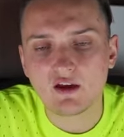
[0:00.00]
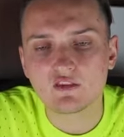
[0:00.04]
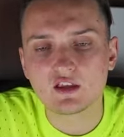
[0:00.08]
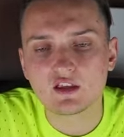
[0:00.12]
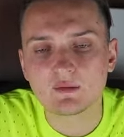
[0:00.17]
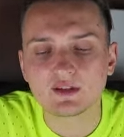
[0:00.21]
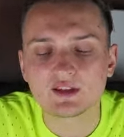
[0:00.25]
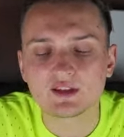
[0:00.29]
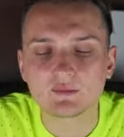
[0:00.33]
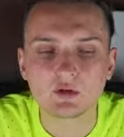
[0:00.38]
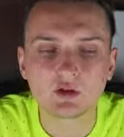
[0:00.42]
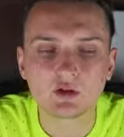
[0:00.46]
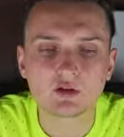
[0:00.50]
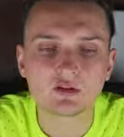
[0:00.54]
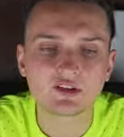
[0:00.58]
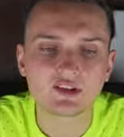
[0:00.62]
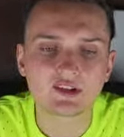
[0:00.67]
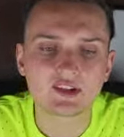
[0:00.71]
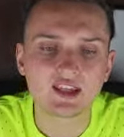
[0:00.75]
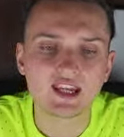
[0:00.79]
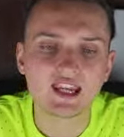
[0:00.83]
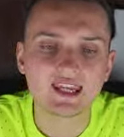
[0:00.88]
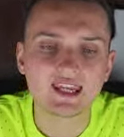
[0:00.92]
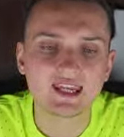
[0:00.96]
them is because
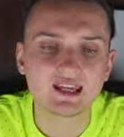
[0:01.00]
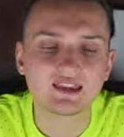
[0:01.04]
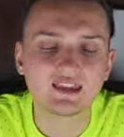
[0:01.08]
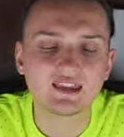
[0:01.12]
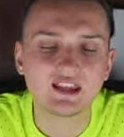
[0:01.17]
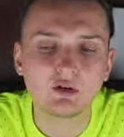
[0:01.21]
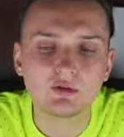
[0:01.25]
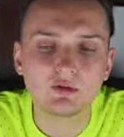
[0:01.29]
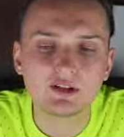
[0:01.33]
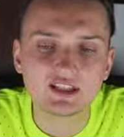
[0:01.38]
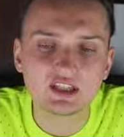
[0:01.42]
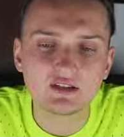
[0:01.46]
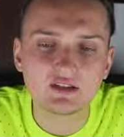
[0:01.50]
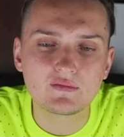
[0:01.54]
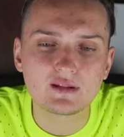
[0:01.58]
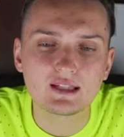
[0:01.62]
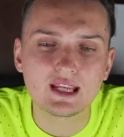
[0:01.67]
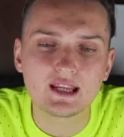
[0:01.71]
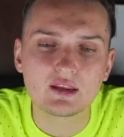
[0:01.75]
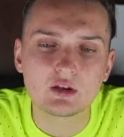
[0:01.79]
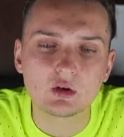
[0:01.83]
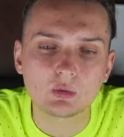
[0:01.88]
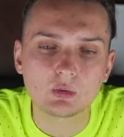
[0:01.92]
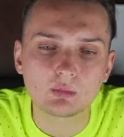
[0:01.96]
they're receiving
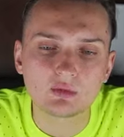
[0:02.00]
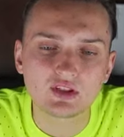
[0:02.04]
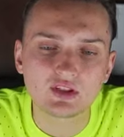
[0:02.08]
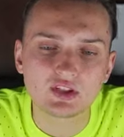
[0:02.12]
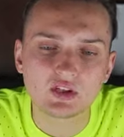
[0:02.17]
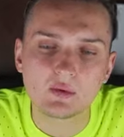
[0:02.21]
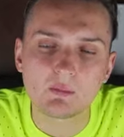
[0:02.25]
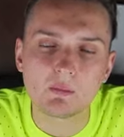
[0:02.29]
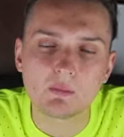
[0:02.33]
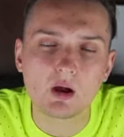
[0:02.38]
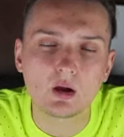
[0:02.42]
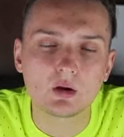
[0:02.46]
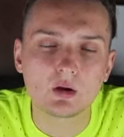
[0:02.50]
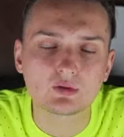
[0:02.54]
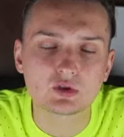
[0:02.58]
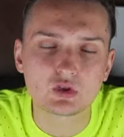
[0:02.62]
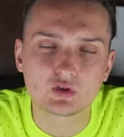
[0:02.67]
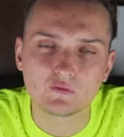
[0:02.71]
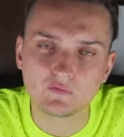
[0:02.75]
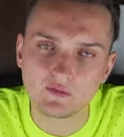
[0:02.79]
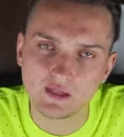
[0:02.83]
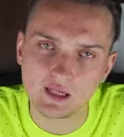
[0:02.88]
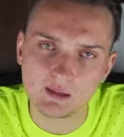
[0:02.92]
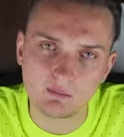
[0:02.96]
enormous amounts
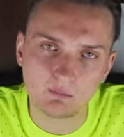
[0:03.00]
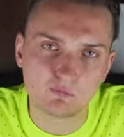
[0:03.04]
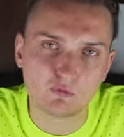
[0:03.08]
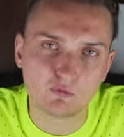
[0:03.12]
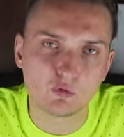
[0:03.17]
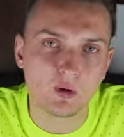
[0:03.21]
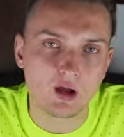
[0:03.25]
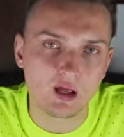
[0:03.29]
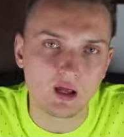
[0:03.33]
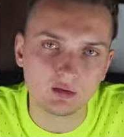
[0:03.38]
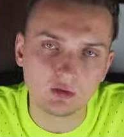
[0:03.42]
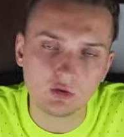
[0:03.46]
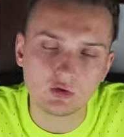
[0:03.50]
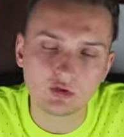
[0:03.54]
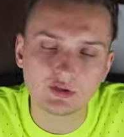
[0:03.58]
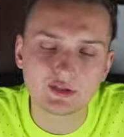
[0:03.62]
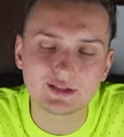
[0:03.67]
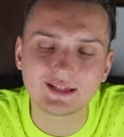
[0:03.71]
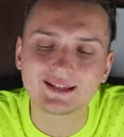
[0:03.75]
of them through unlocks.